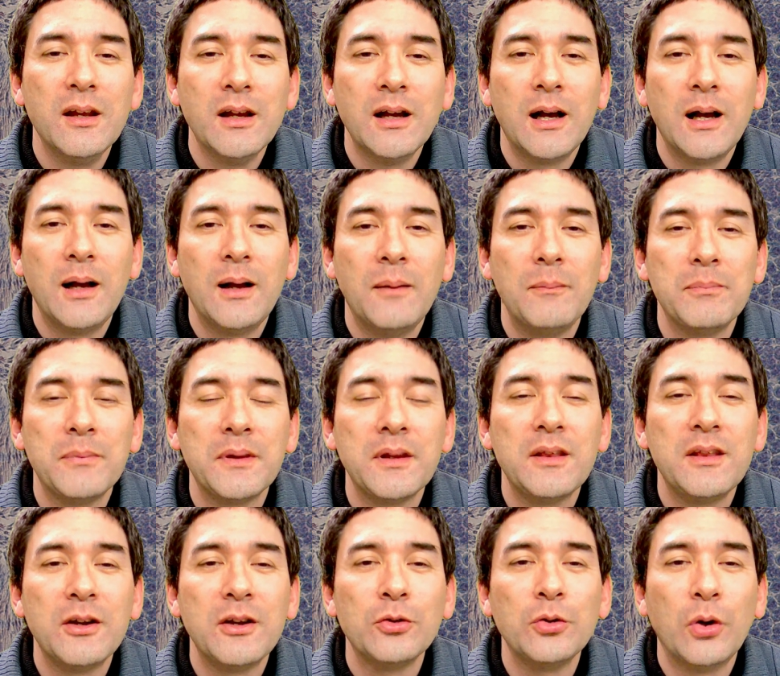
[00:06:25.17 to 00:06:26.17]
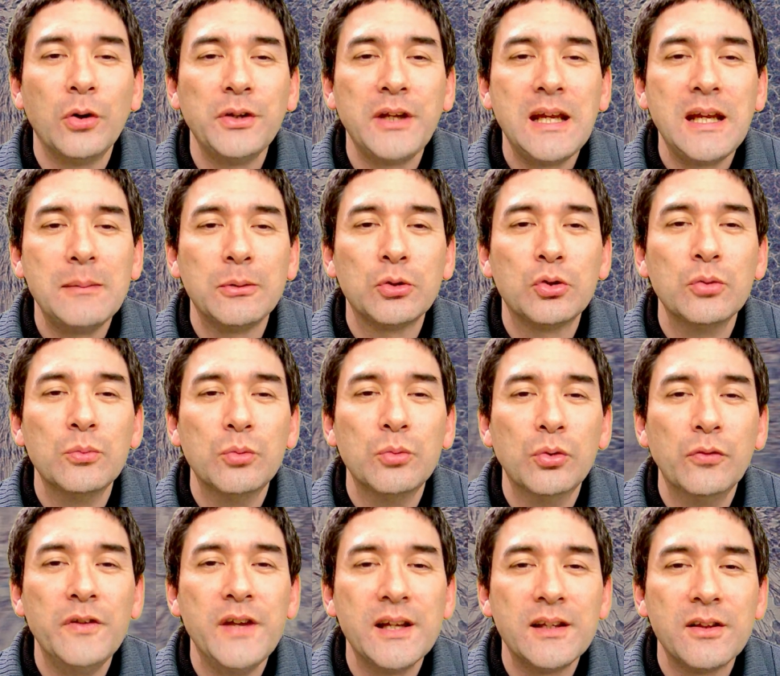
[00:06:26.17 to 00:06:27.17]
Um, they are not able to
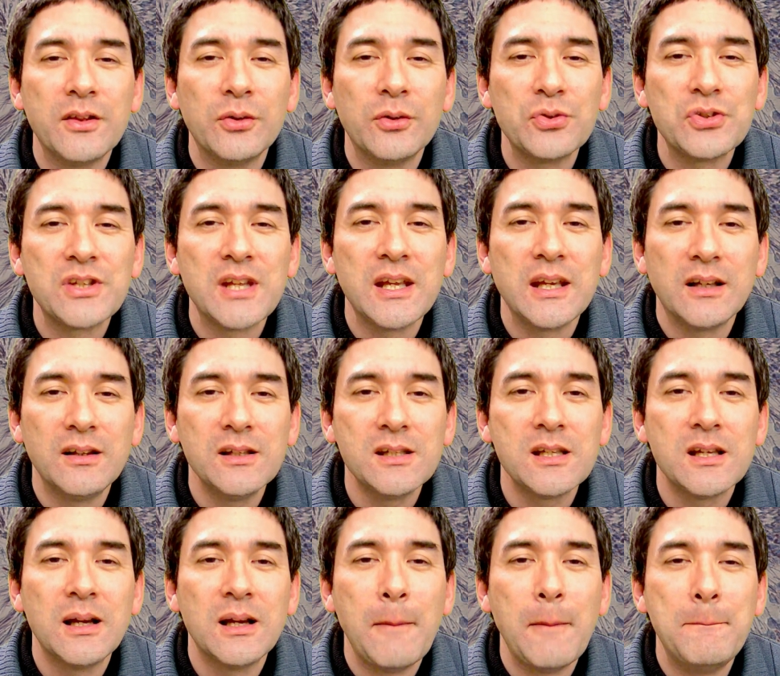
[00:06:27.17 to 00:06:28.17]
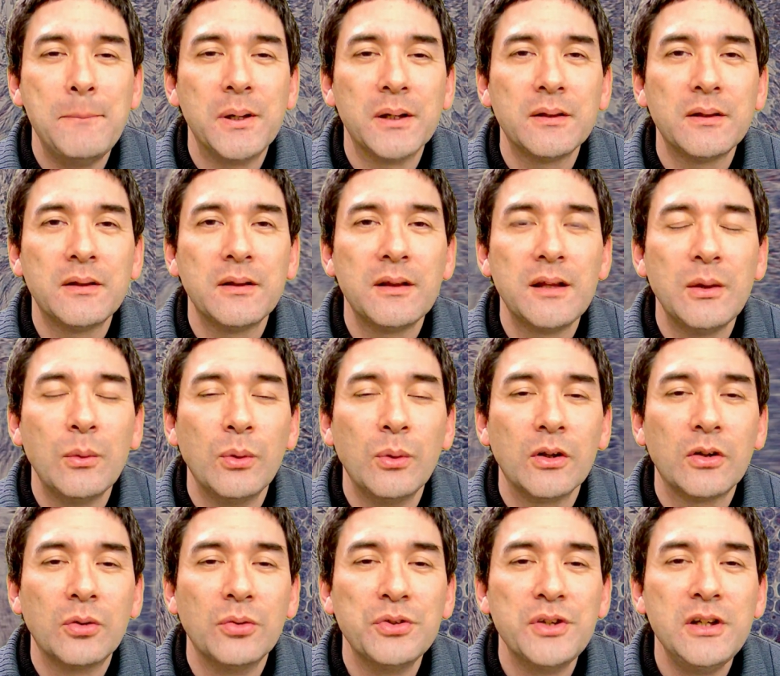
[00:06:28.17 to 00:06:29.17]
move yet, those tails, uh, but uh, they will
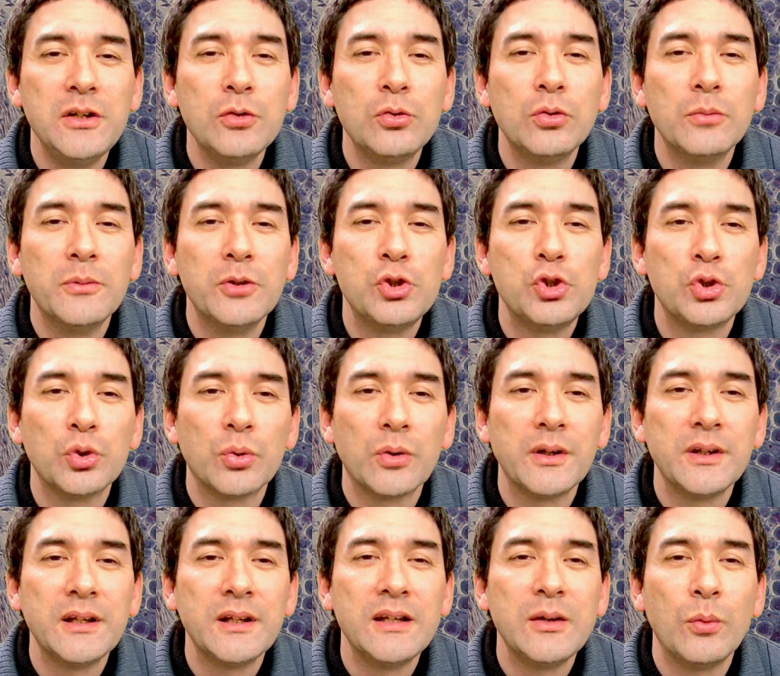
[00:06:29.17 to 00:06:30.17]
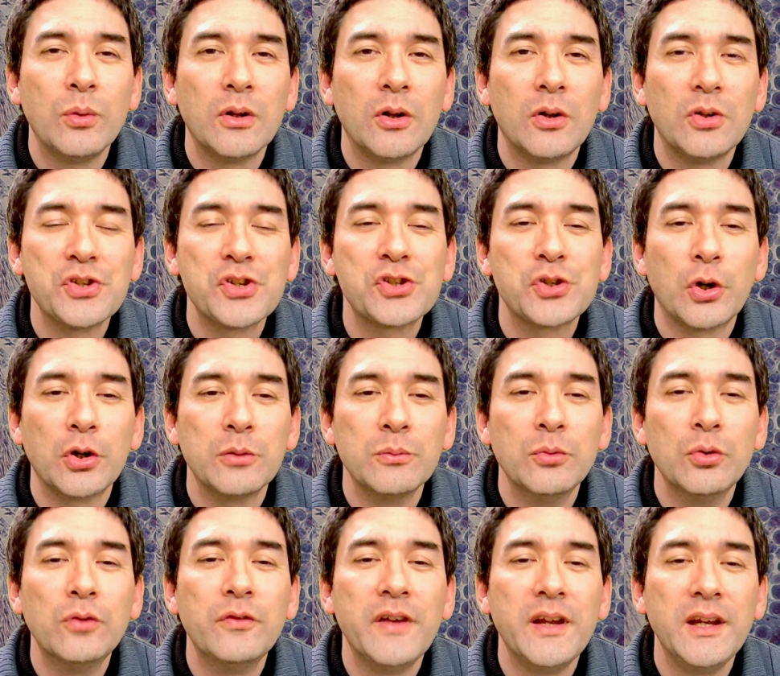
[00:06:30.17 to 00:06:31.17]
continue to mature, and then they will also start
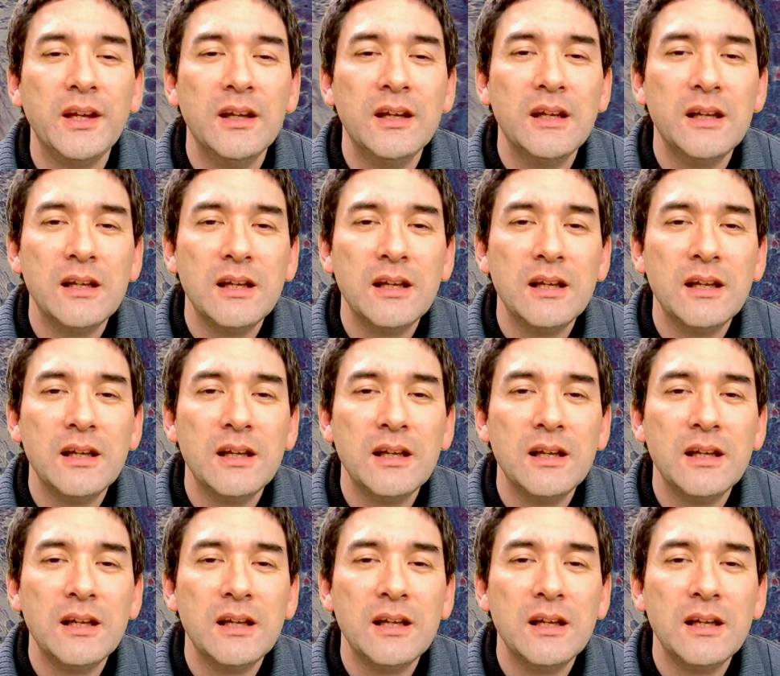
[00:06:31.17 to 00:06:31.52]
moving